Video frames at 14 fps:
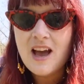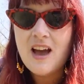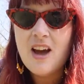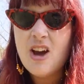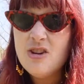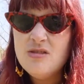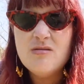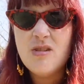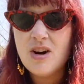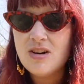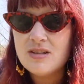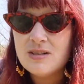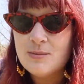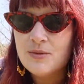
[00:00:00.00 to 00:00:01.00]

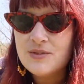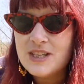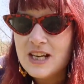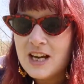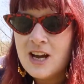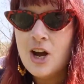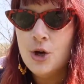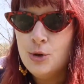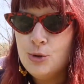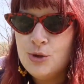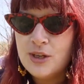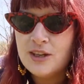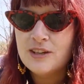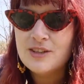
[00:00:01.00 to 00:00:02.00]
Odoratum, obviously like
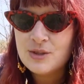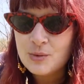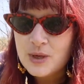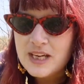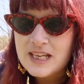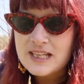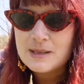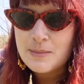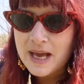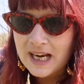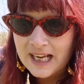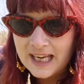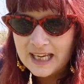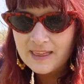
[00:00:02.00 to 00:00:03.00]
odour, sweet
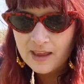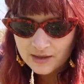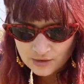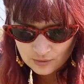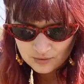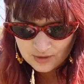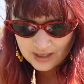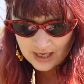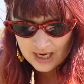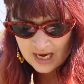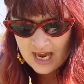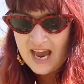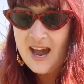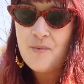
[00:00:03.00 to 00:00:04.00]
smelling, that sort of thing.
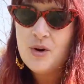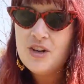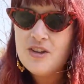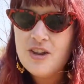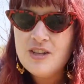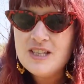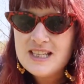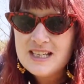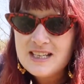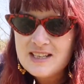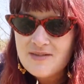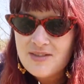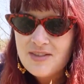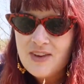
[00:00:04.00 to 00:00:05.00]
And one of the
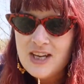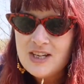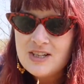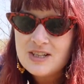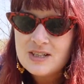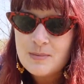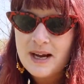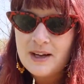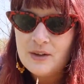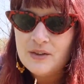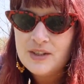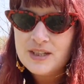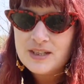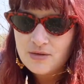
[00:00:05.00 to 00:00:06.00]
distinctive features
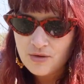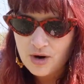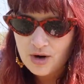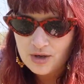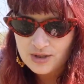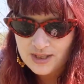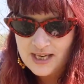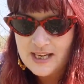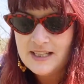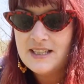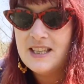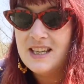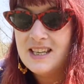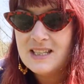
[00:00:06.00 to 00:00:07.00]
about this grass
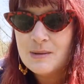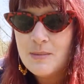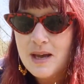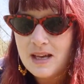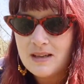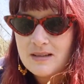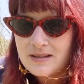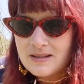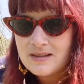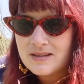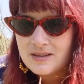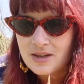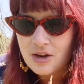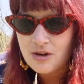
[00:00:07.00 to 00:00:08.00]
is that it
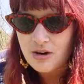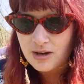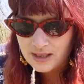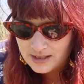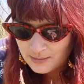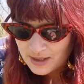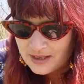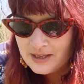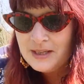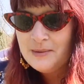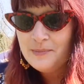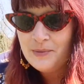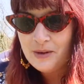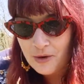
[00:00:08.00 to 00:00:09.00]
smells so nice. I mean,
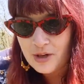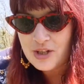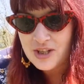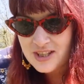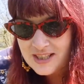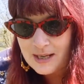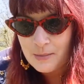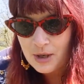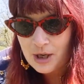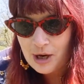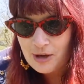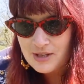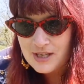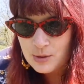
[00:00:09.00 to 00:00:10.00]
if I just stick my
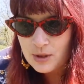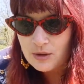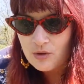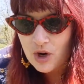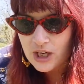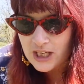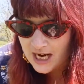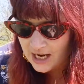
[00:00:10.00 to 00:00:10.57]
nose into it right